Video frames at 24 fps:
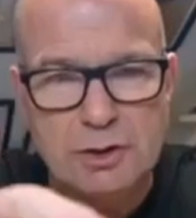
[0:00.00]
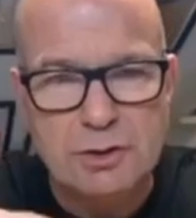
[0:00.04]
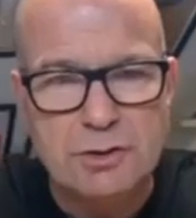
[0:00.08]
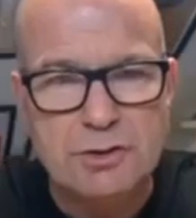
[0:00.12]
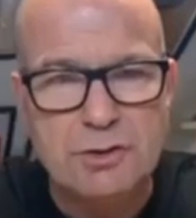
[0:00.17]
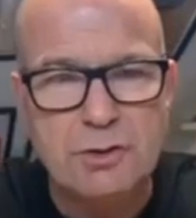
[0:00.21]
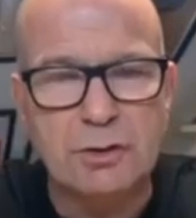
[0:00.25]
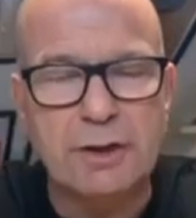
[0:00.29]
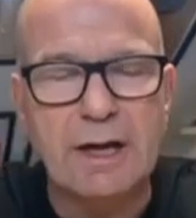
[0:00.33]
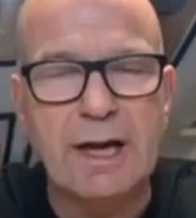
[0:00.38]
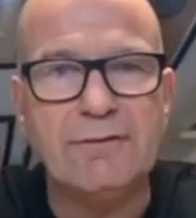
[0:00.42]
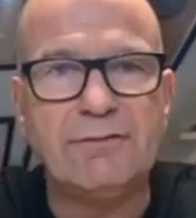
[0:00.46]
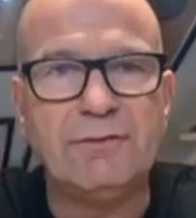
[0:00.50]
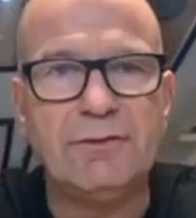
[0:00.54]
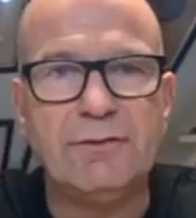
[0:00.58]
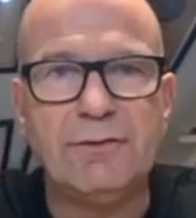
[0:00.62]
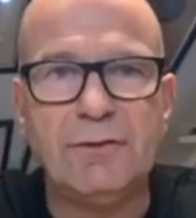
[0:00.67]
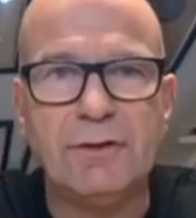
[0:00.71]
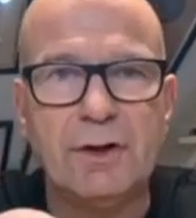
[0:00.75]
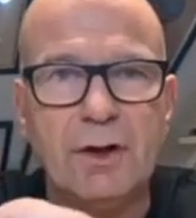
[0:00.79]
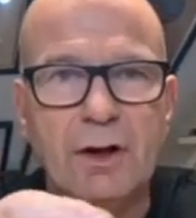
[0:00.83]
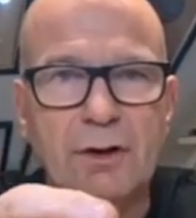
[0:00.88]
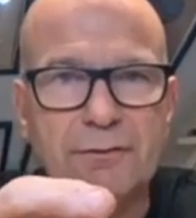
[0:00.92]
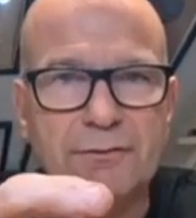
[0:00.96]
Took
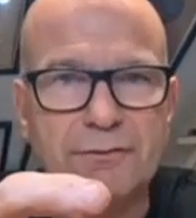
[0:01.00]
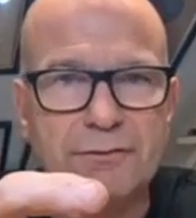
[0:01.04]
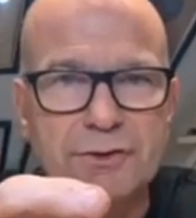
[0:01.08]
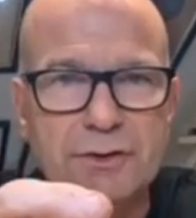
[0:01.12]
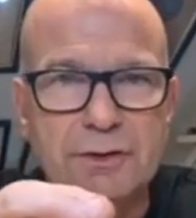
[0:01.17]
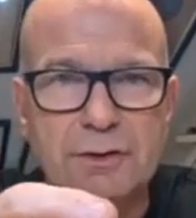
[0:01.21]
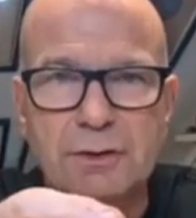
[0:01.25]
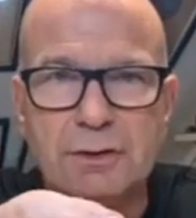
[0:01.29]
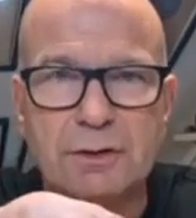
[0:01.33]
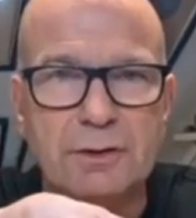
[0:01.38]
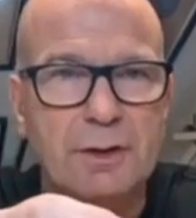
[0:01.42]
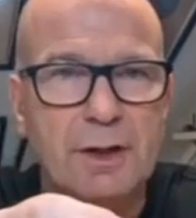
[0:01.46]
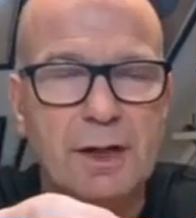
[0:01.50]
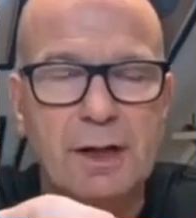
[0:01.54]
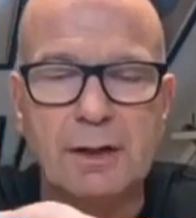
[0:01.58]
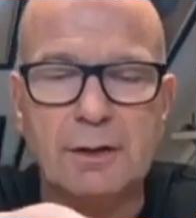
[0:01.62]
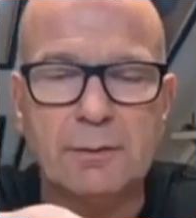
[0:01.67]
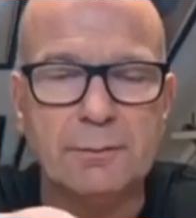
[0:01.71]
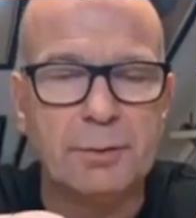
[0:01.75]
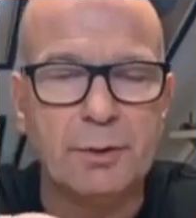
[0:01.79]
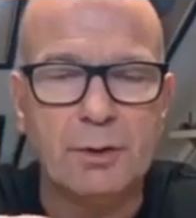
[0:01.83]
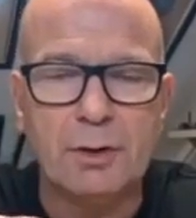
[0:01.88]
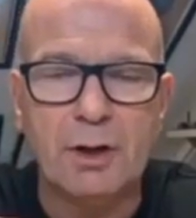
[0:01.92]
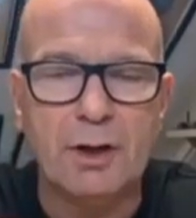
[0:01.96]
everything off so
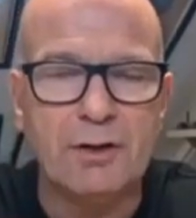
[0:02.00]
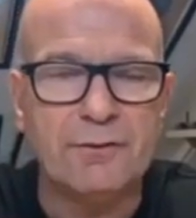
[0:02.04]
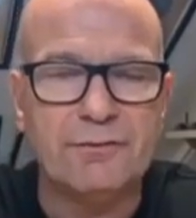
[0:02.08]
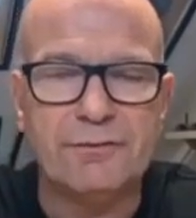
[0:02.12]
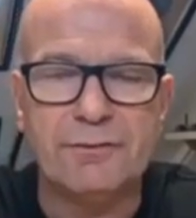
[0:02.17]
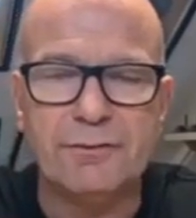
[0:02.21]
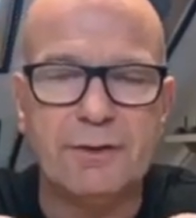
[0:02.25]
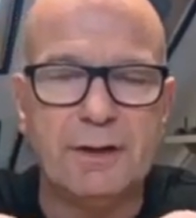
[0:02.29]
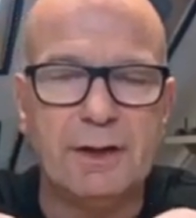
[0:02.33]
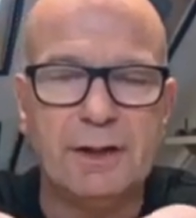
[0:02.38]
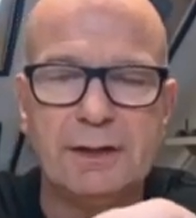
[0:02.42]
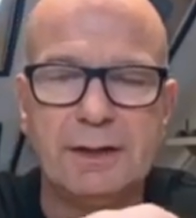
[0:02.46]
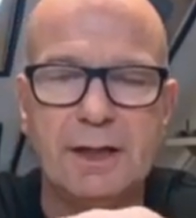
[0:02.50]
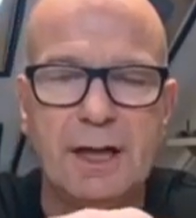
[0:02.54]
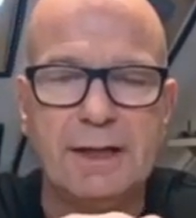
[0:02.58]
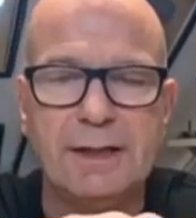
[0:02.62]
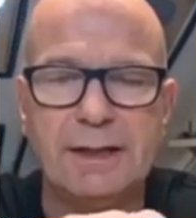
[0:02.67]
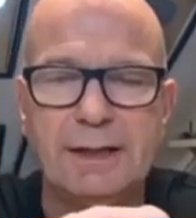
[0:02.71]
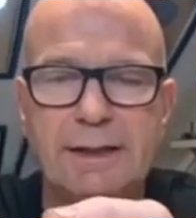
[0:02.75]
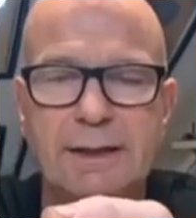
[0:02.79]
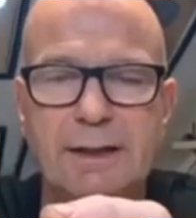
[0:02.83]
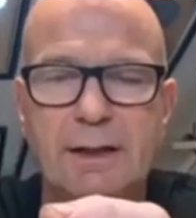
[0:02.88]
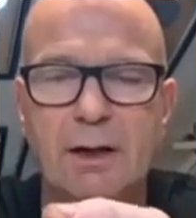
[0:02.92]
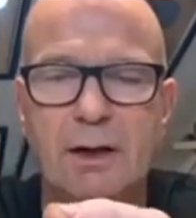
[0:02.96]
it'll pull off
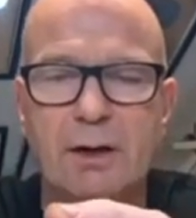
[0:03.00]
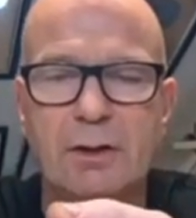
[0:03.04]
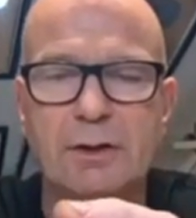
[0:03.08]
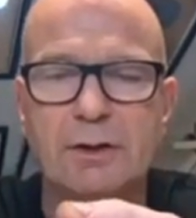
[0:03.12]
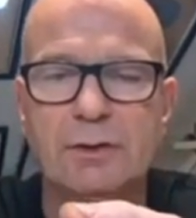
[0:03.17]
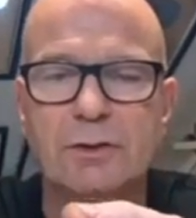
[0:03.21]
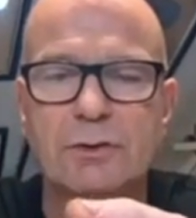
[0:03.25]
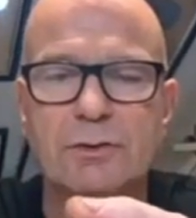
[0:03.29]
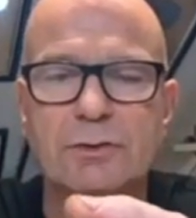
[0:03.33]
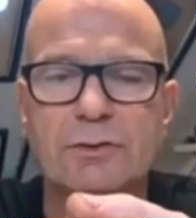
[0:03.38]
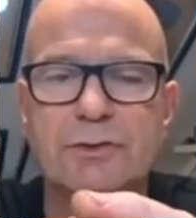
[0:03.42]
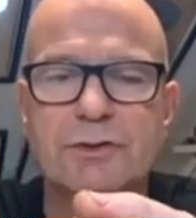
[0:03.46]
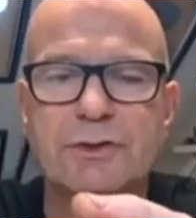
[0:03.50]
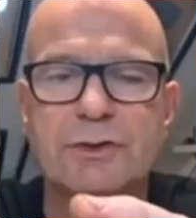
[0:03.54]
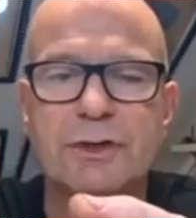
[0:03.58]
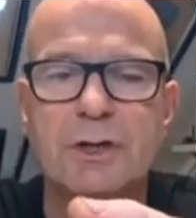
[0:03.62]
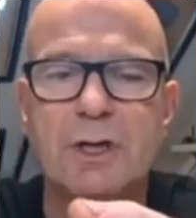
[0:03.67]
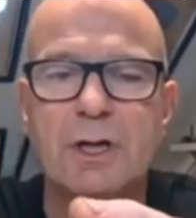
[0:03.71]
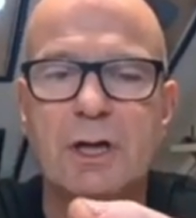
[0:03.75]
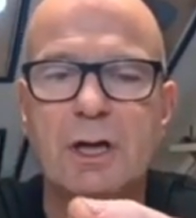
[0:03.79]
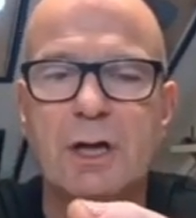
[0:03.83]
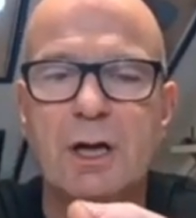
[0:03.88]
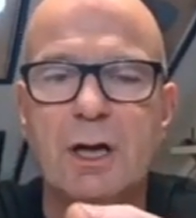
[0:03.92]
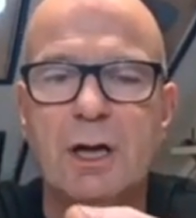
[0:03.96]
any oils,
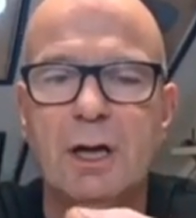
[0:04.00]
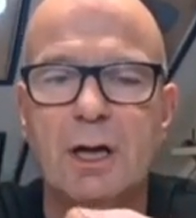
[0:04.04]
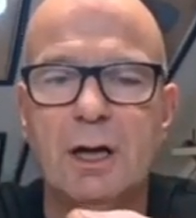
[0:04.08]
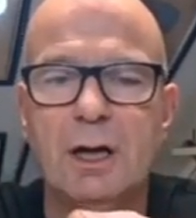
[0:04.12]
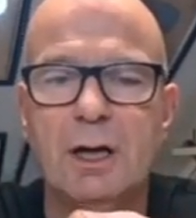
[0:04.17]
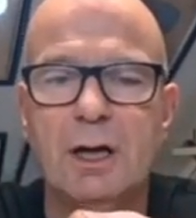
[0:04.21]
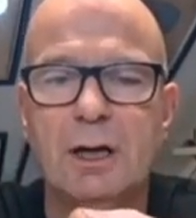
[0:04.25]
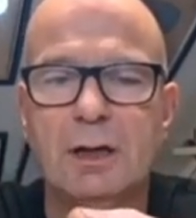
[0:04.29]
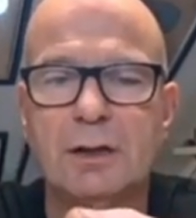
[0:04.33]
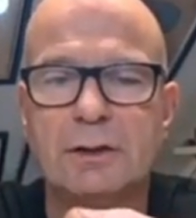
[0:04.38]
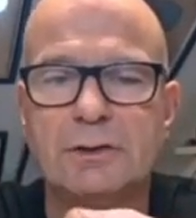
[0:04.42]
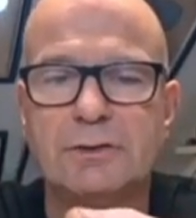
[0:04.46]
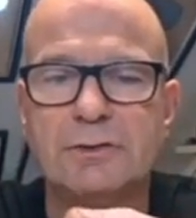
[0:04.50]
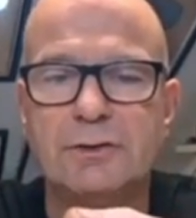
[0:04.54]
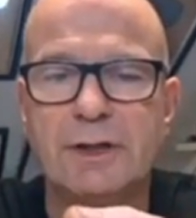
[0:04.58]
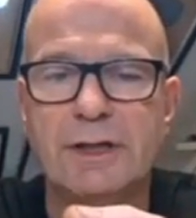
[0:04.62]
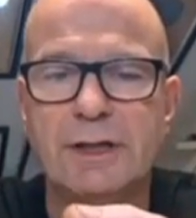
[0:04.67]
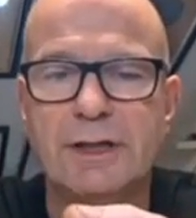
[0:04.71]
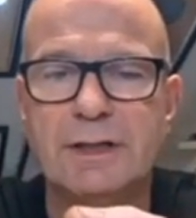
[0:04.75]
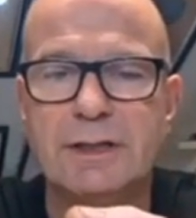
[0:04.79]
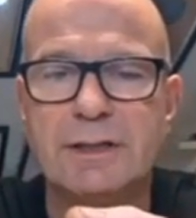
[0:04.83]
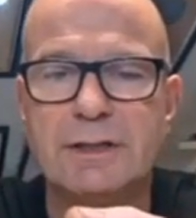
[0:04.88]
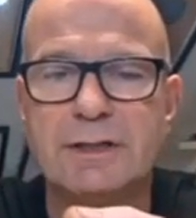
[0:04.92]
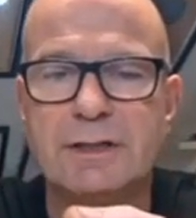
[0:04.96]

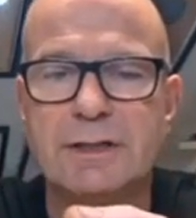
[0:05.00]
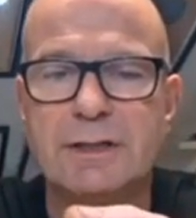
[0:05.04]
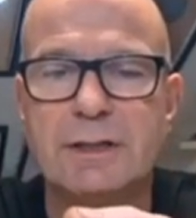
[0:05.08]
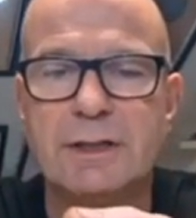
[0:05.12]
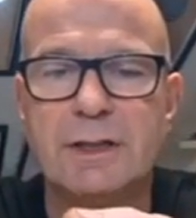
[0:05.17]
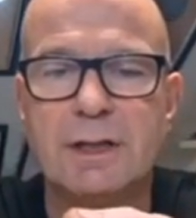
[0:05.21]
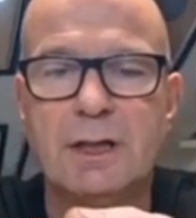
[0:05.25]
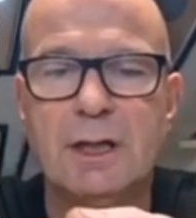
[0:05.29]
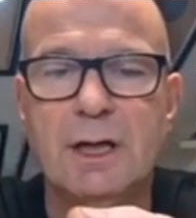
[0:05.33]
grease,